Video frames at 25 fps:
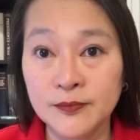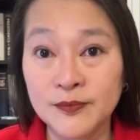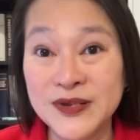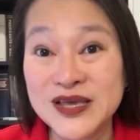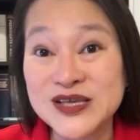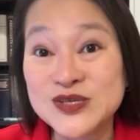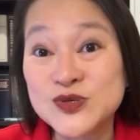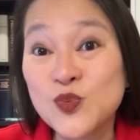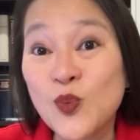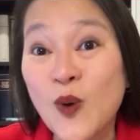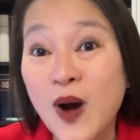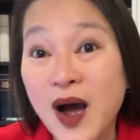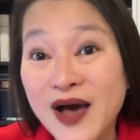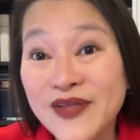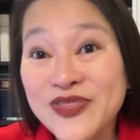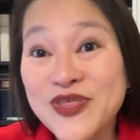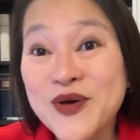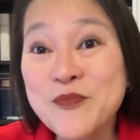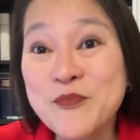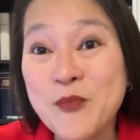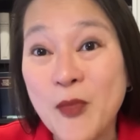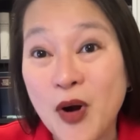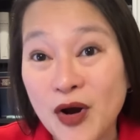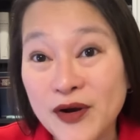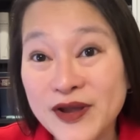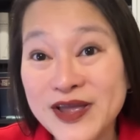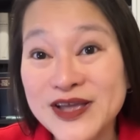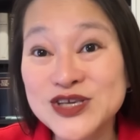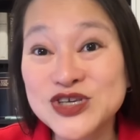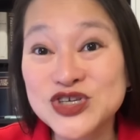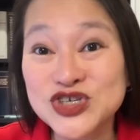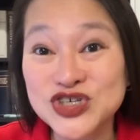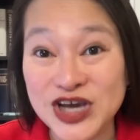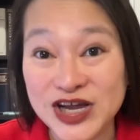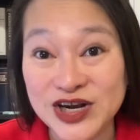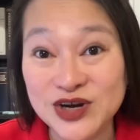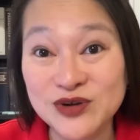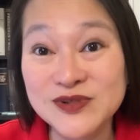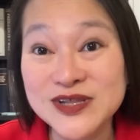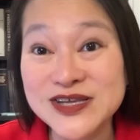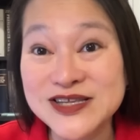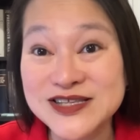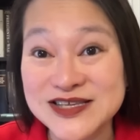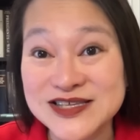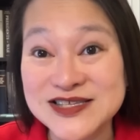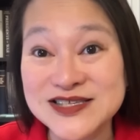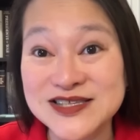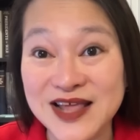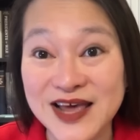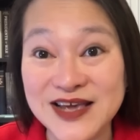Because while the market generally
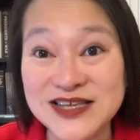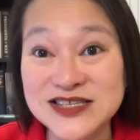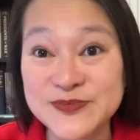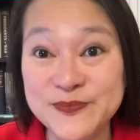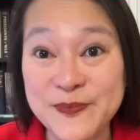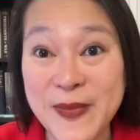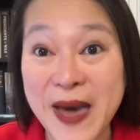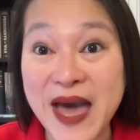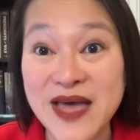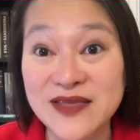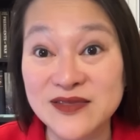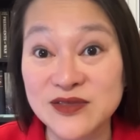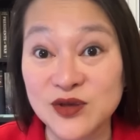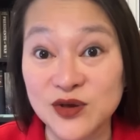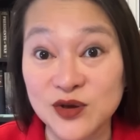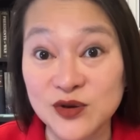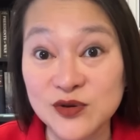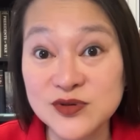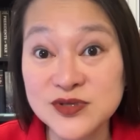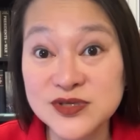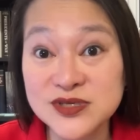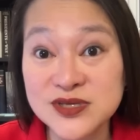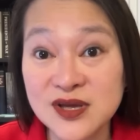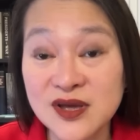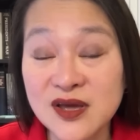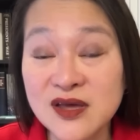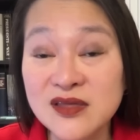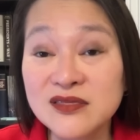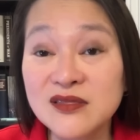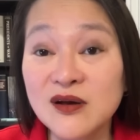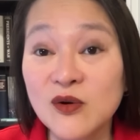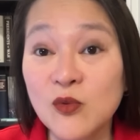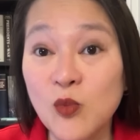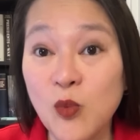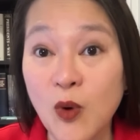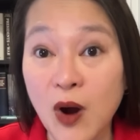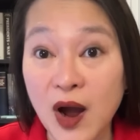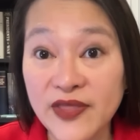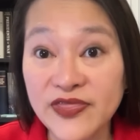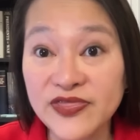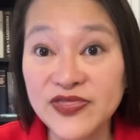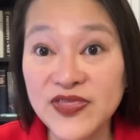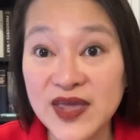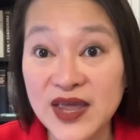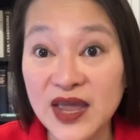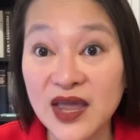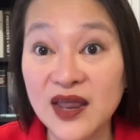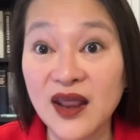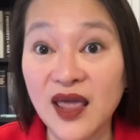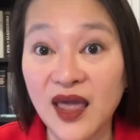dislikes bad news, the one
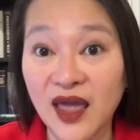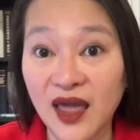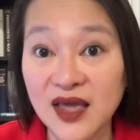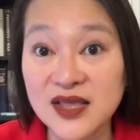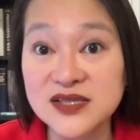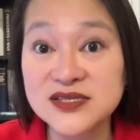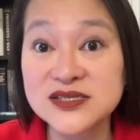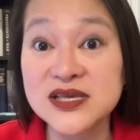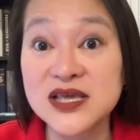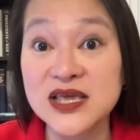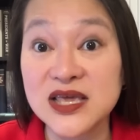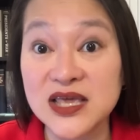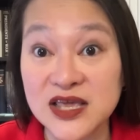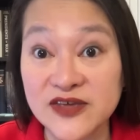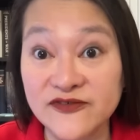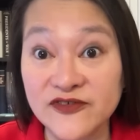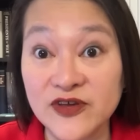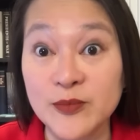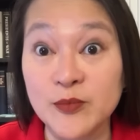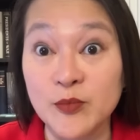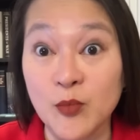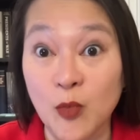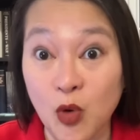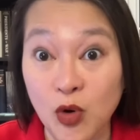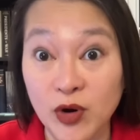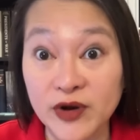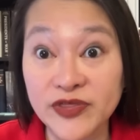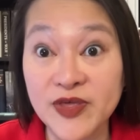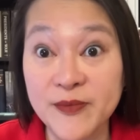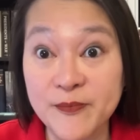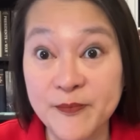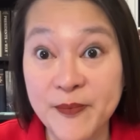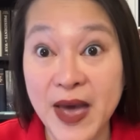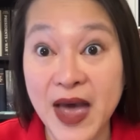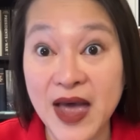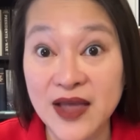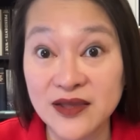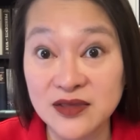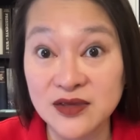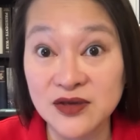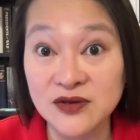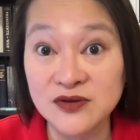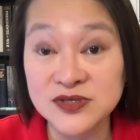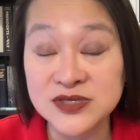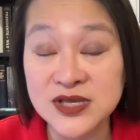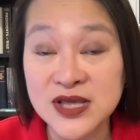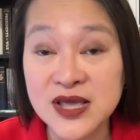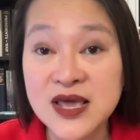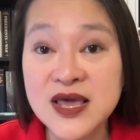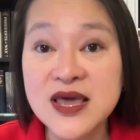thing it hates even more than bad
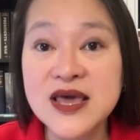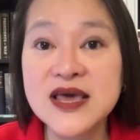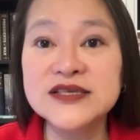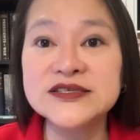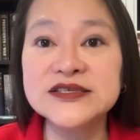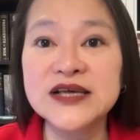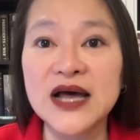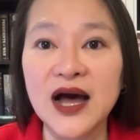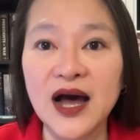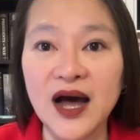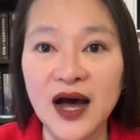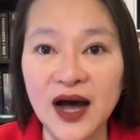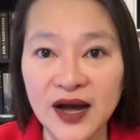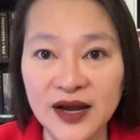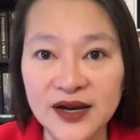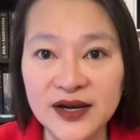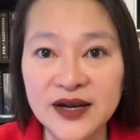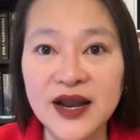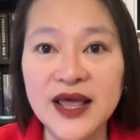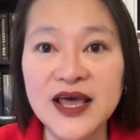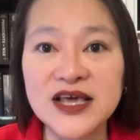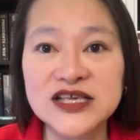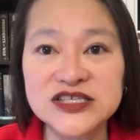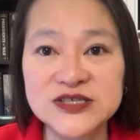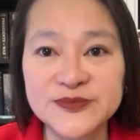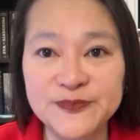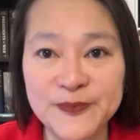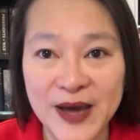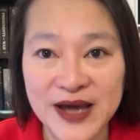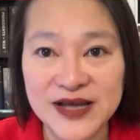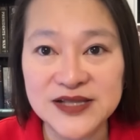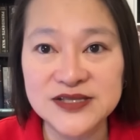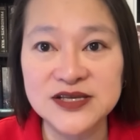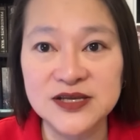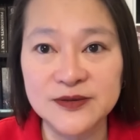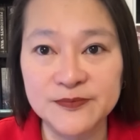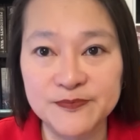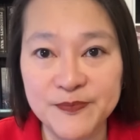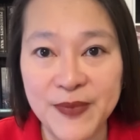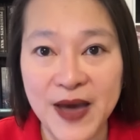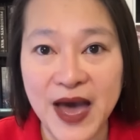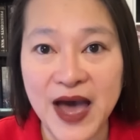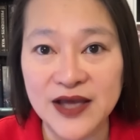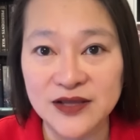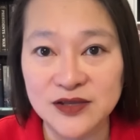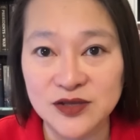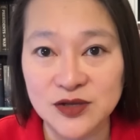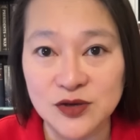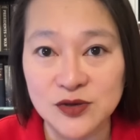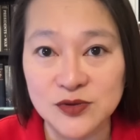news is unexpected
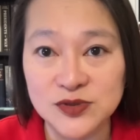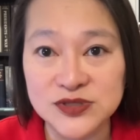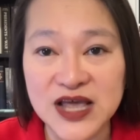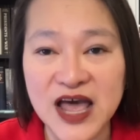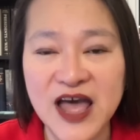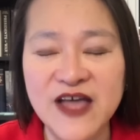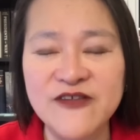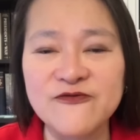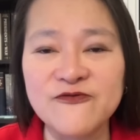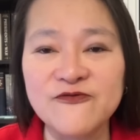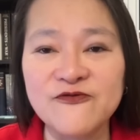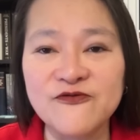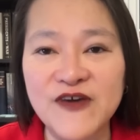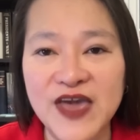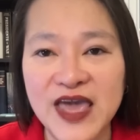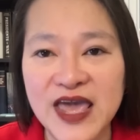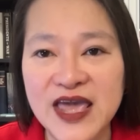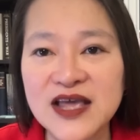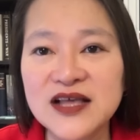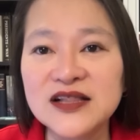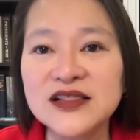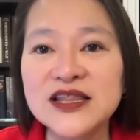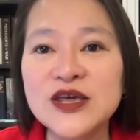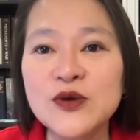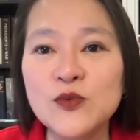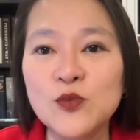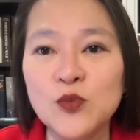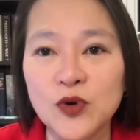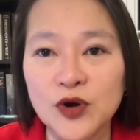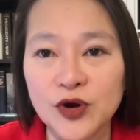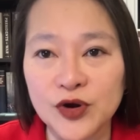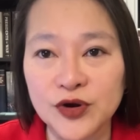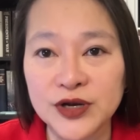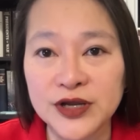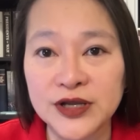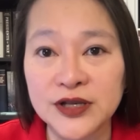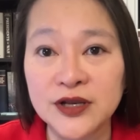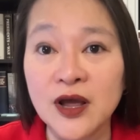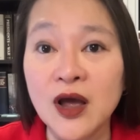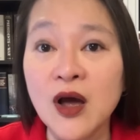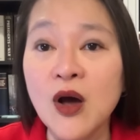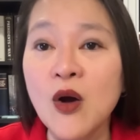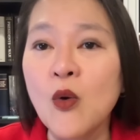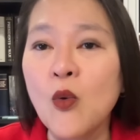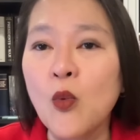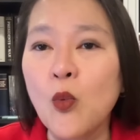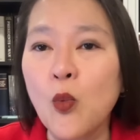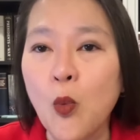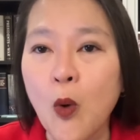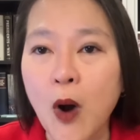bad news and vaguely worded
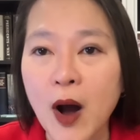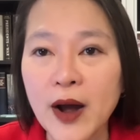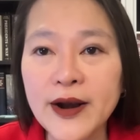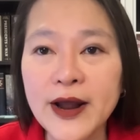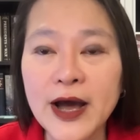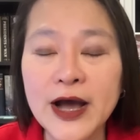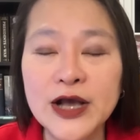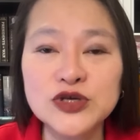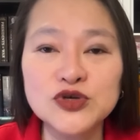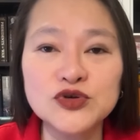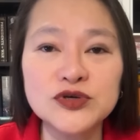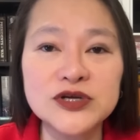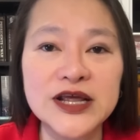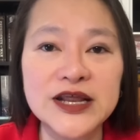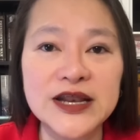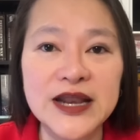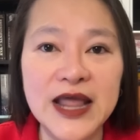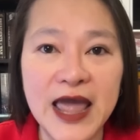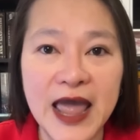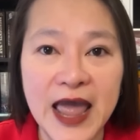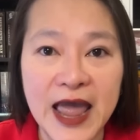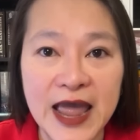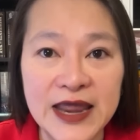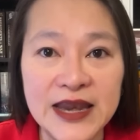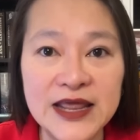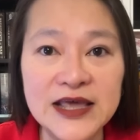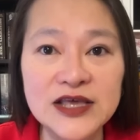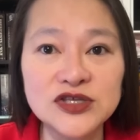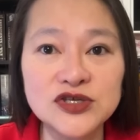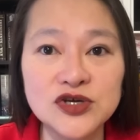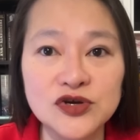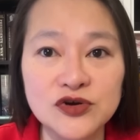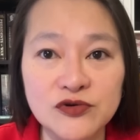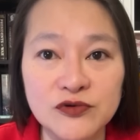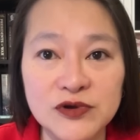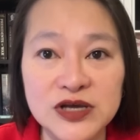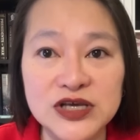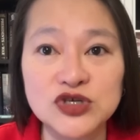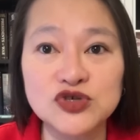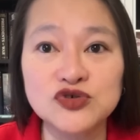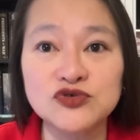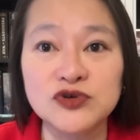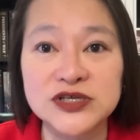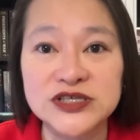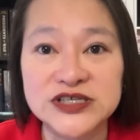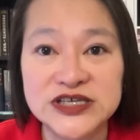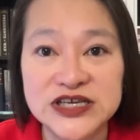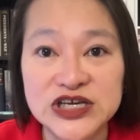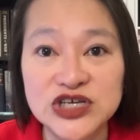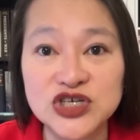one hundred eighty degree
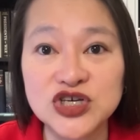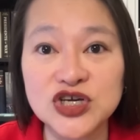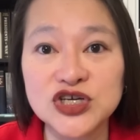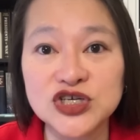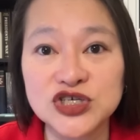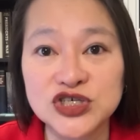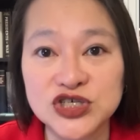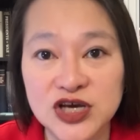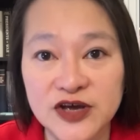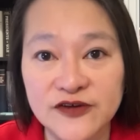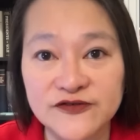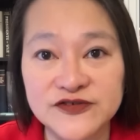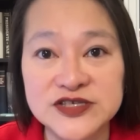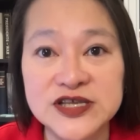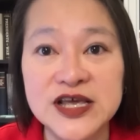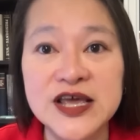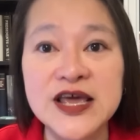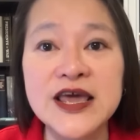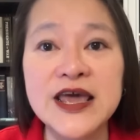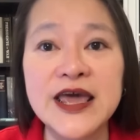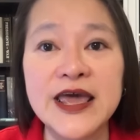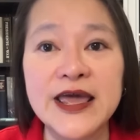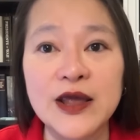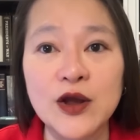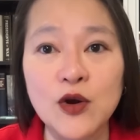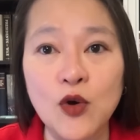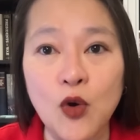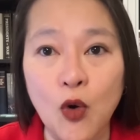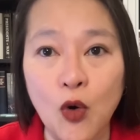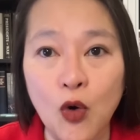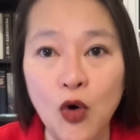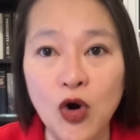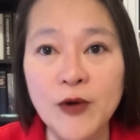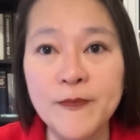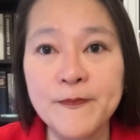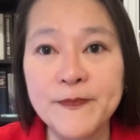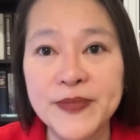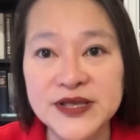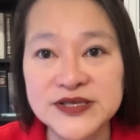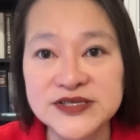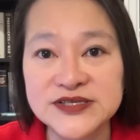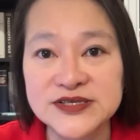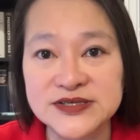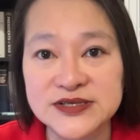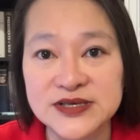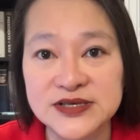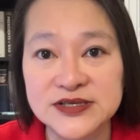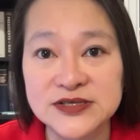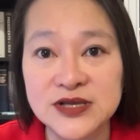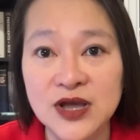strategic shifts in core
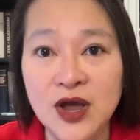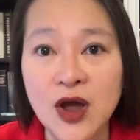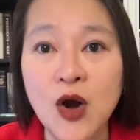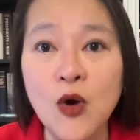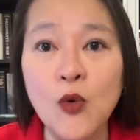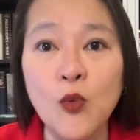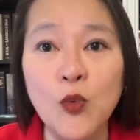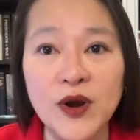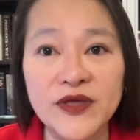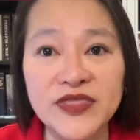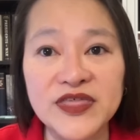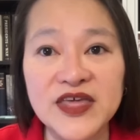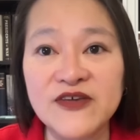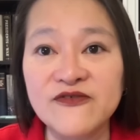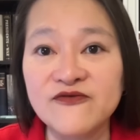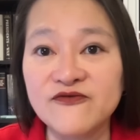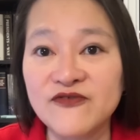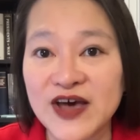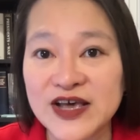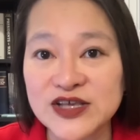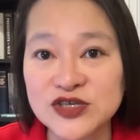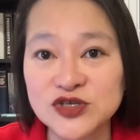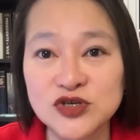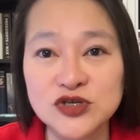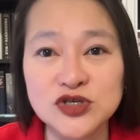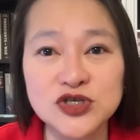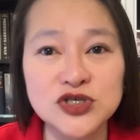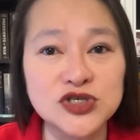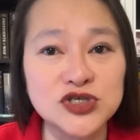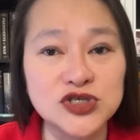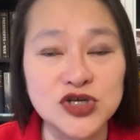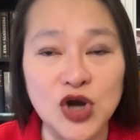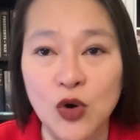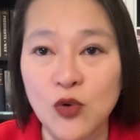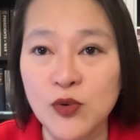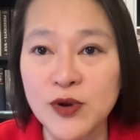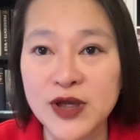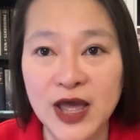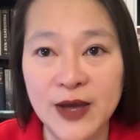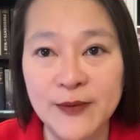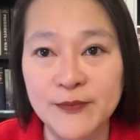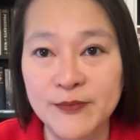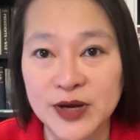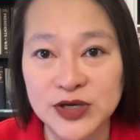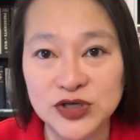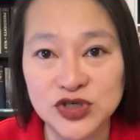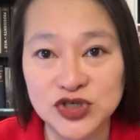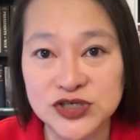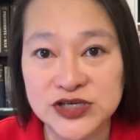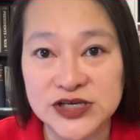businesses where the investors don't get
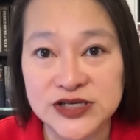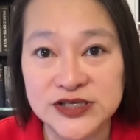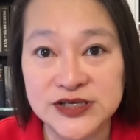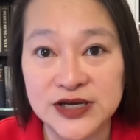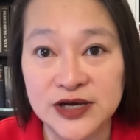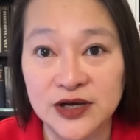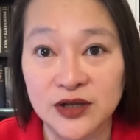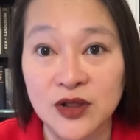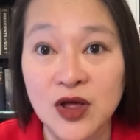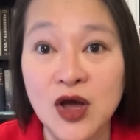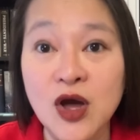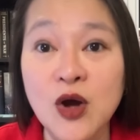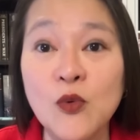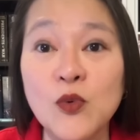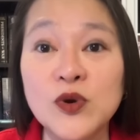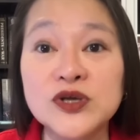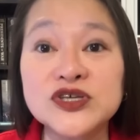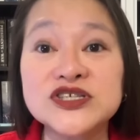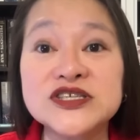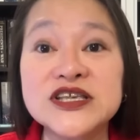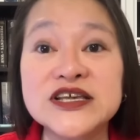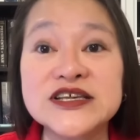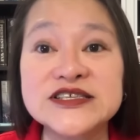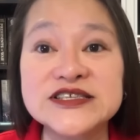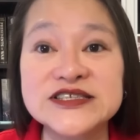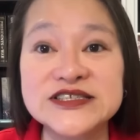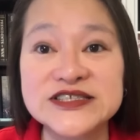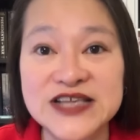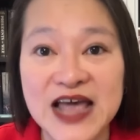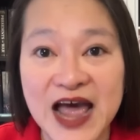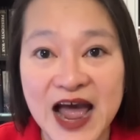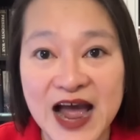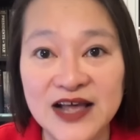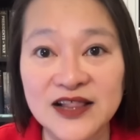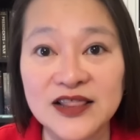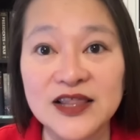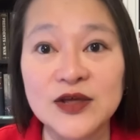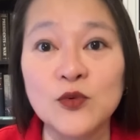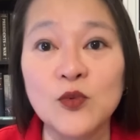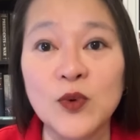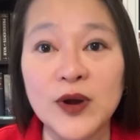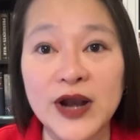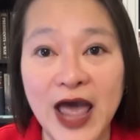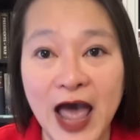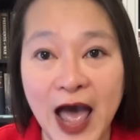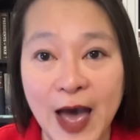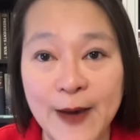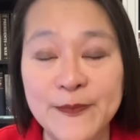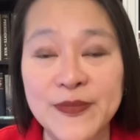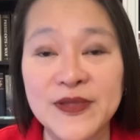much detail, which is exactly what
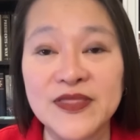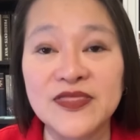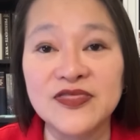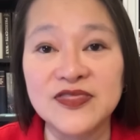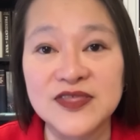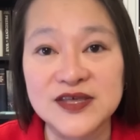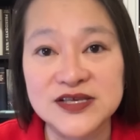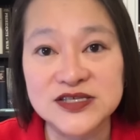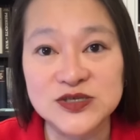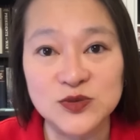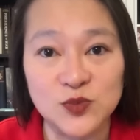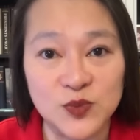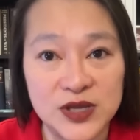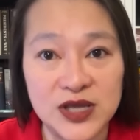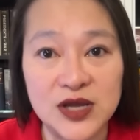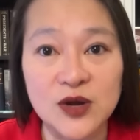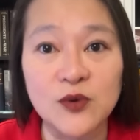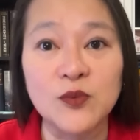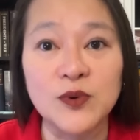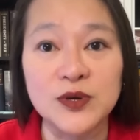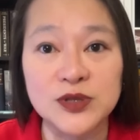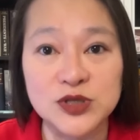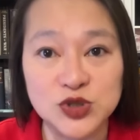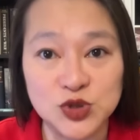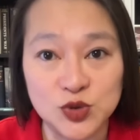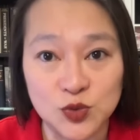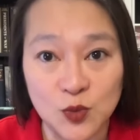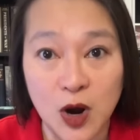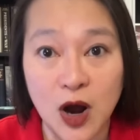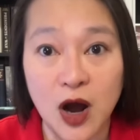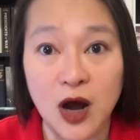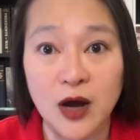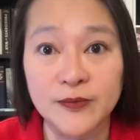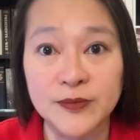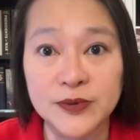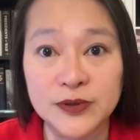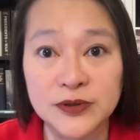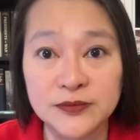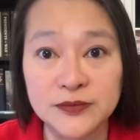happened this week with Schwab.